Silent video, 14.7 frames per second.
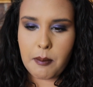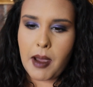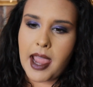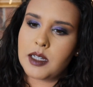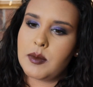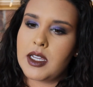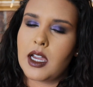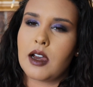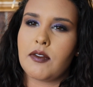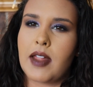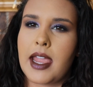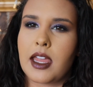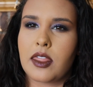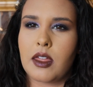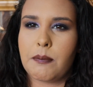remind me of
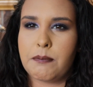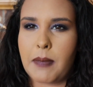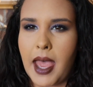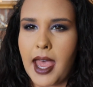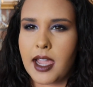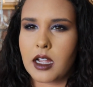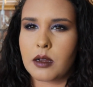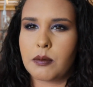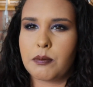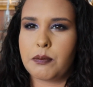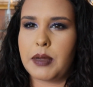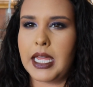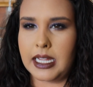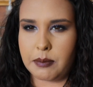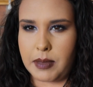like the MAC
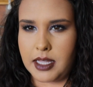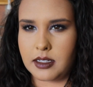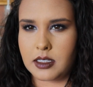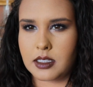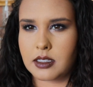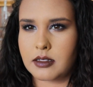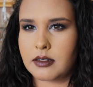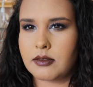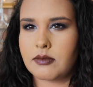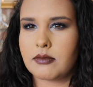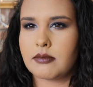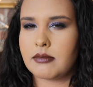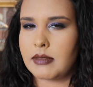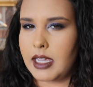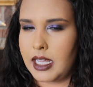pigments.
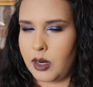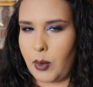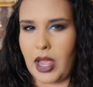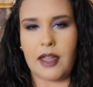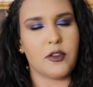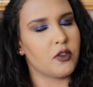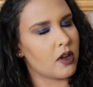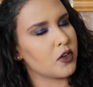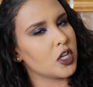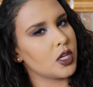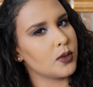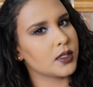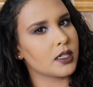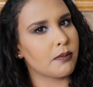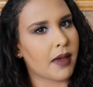In a way, if you've ever
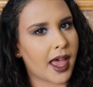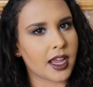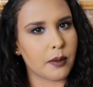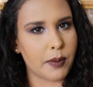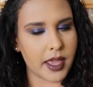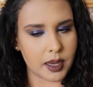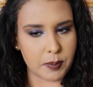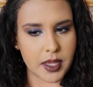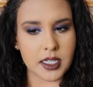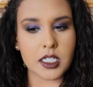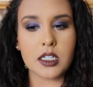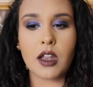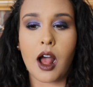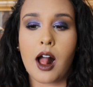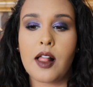used a MAC
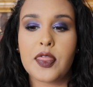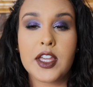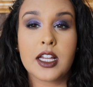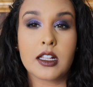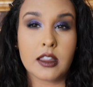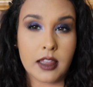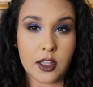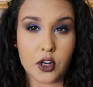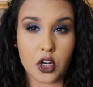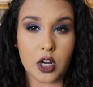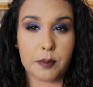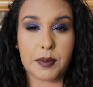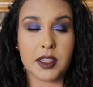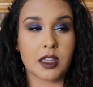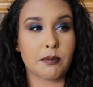pigment, not the
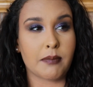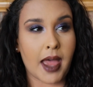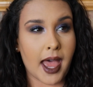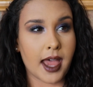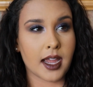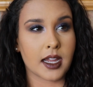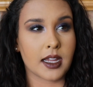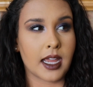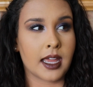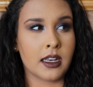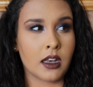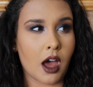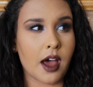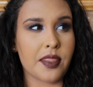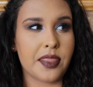glitter, but the MAC,
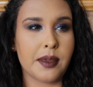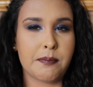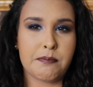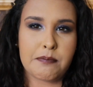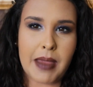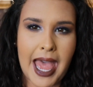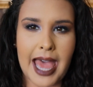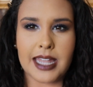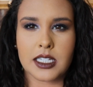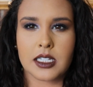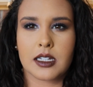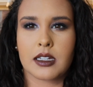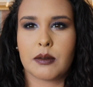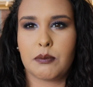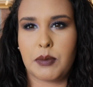and not the
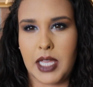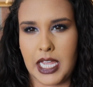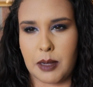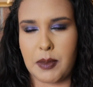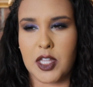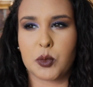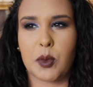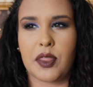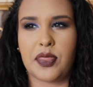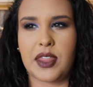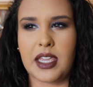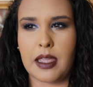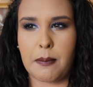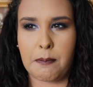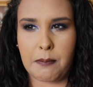matte pigments, but
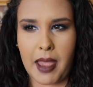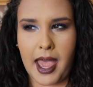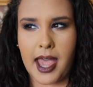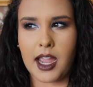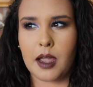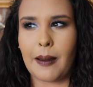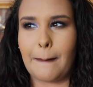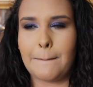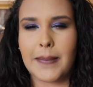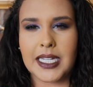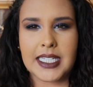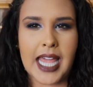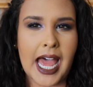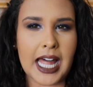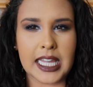the MAC
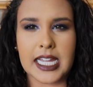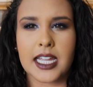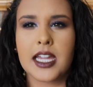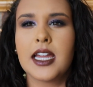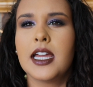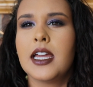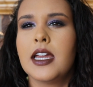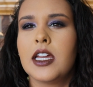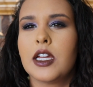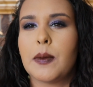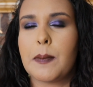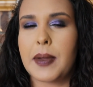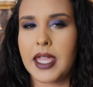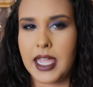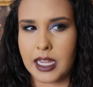metallic
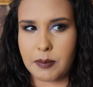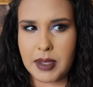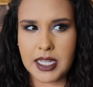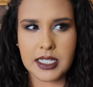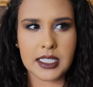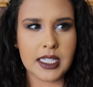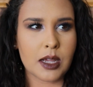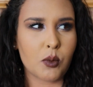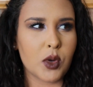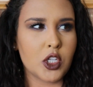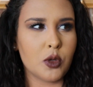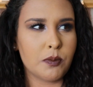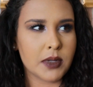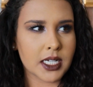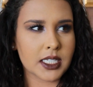pigments,
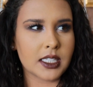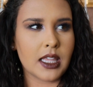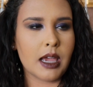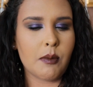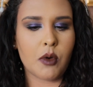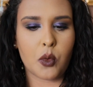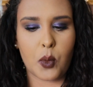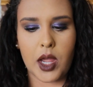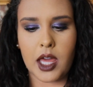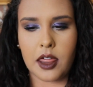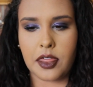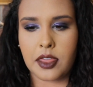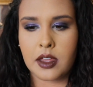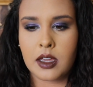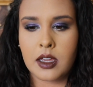when you mix them
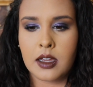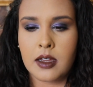with